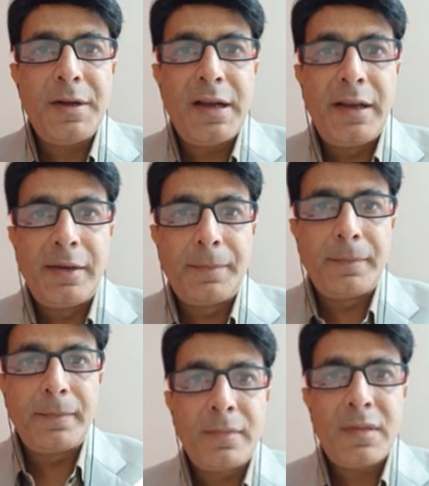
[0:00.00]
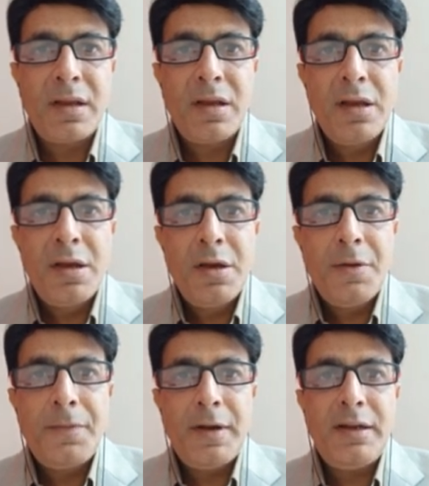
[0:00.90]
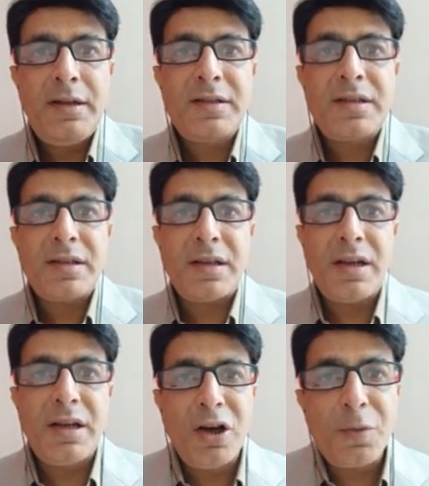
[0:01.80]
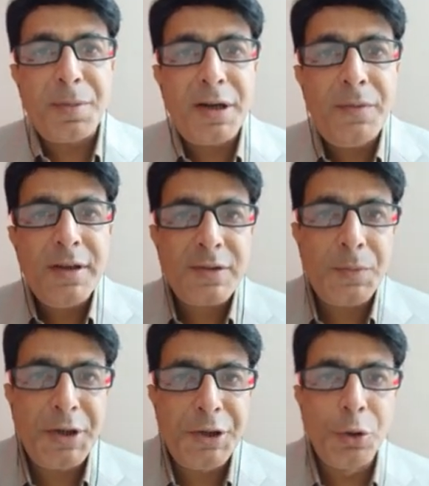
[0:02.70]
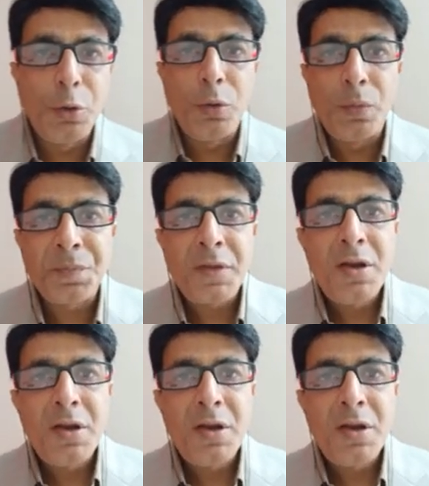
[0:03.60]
again. Friends, in our previous video,